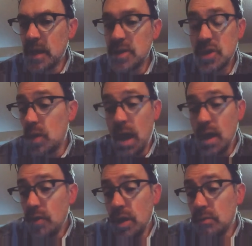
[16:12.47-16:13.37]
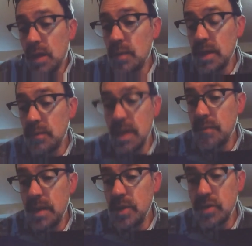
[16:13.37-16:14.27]
So I don't know. I mean,
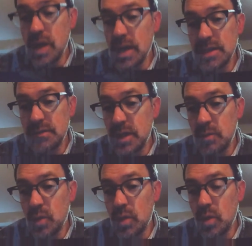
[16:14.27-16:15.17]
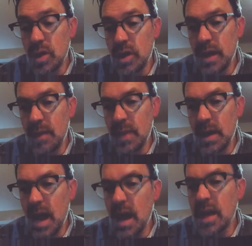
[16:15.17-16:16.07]
maybe you guys have done more work on that. But
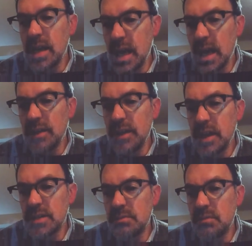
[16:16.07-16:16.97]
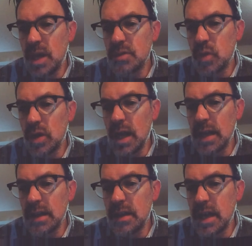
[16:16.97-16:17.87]
again, I think it's much more
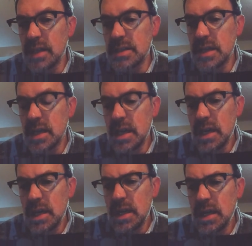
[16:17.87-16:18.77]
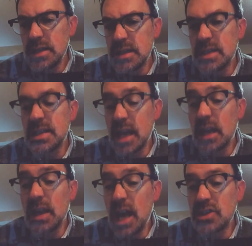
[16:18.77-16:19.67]
likely that it's the
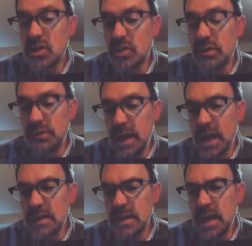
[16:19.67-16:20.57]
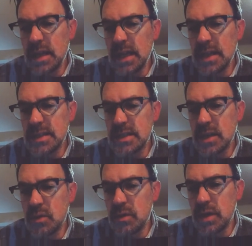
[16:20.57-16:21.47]
psychological effect and less so
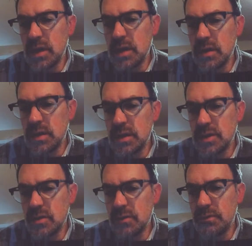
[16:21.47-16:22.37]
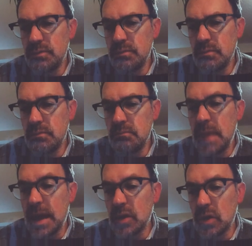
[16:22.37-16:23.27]
the sort of
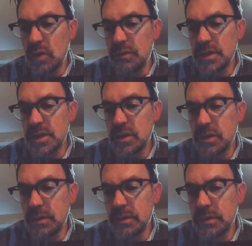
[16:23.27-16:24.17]
medical or physical.